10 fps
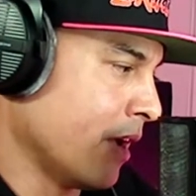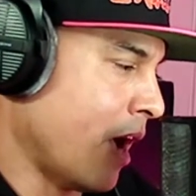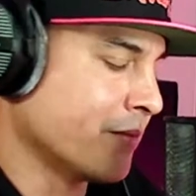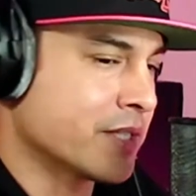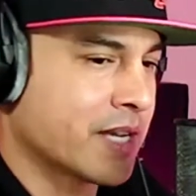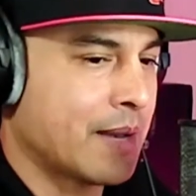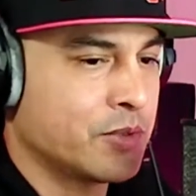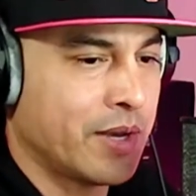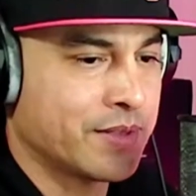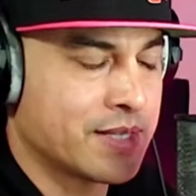
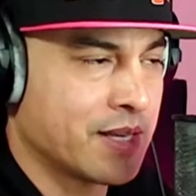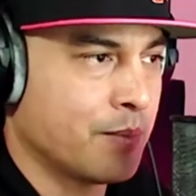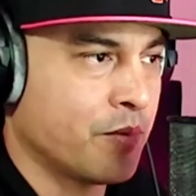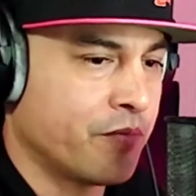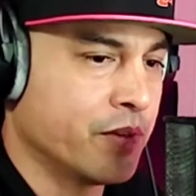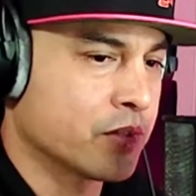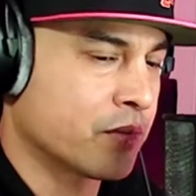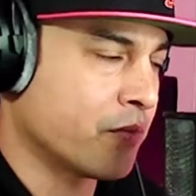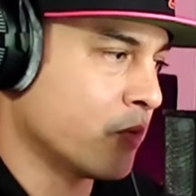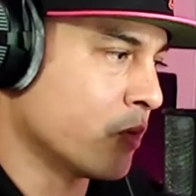oftentimes you have to set up a
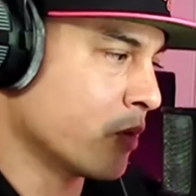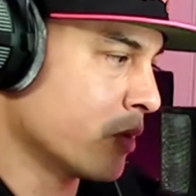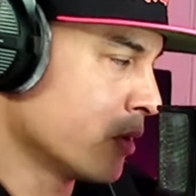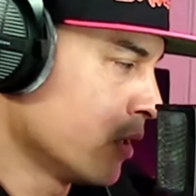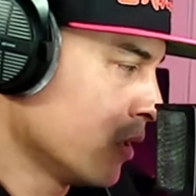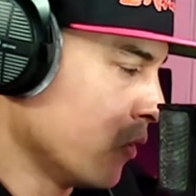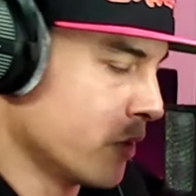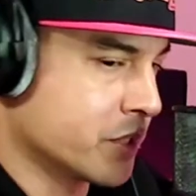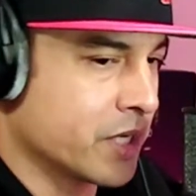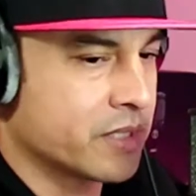filter for
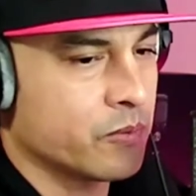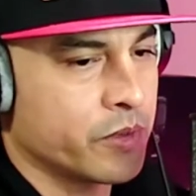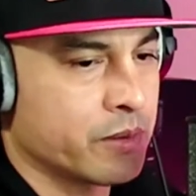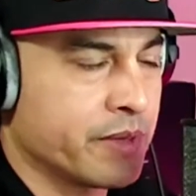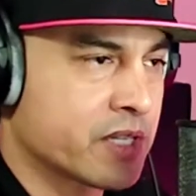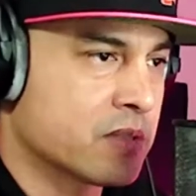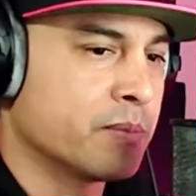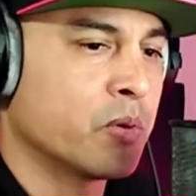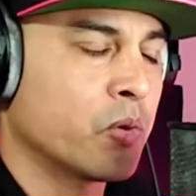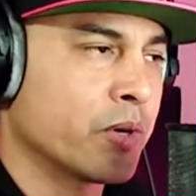or adjust it with your mixer
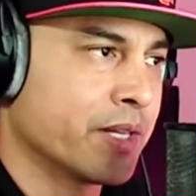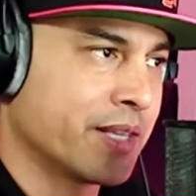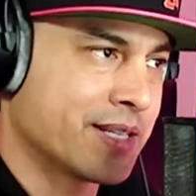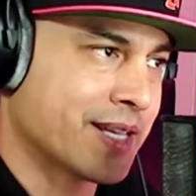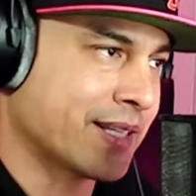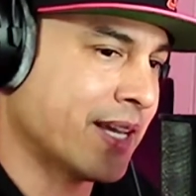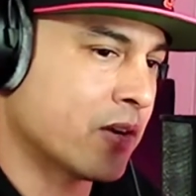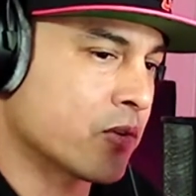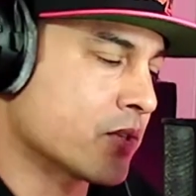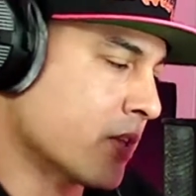board and things like
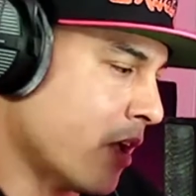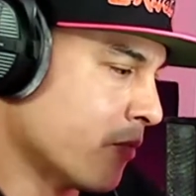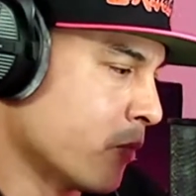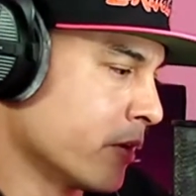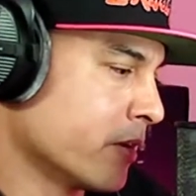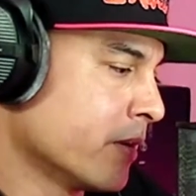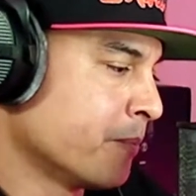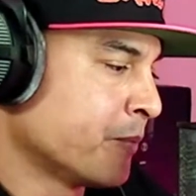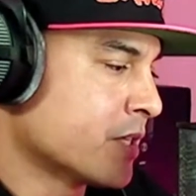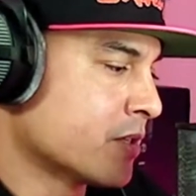that, or software.
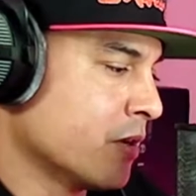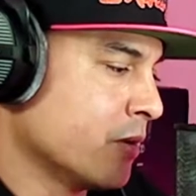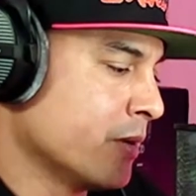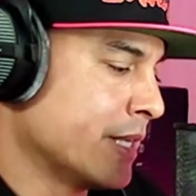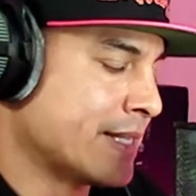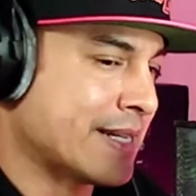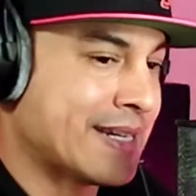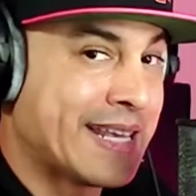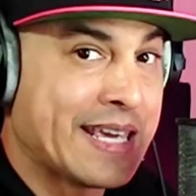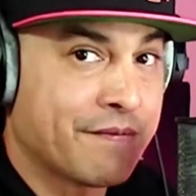So it's a
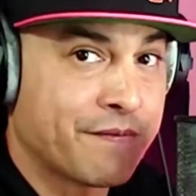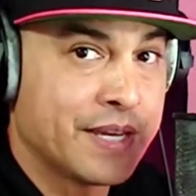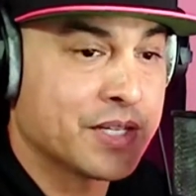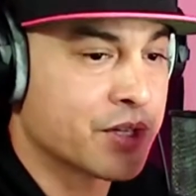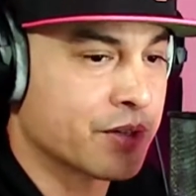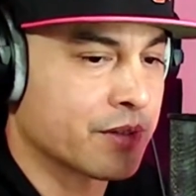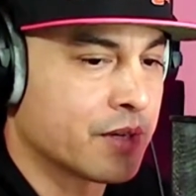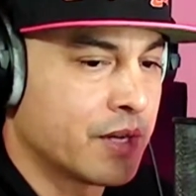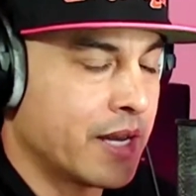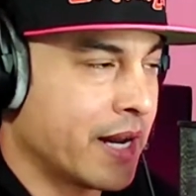neat feature,
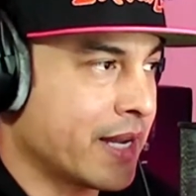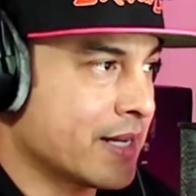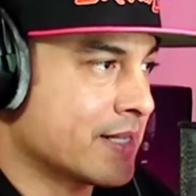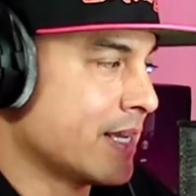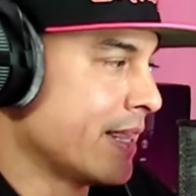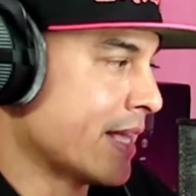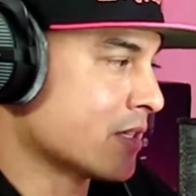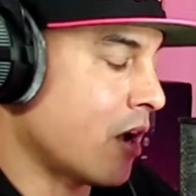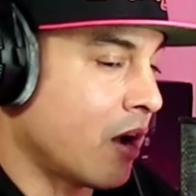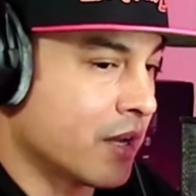and I gotta say
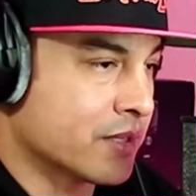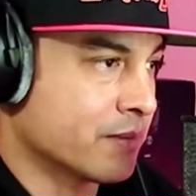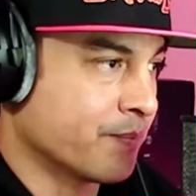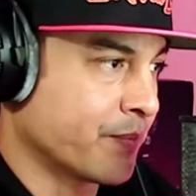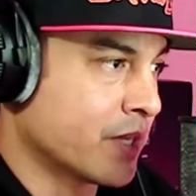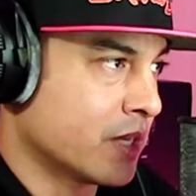that's awesome.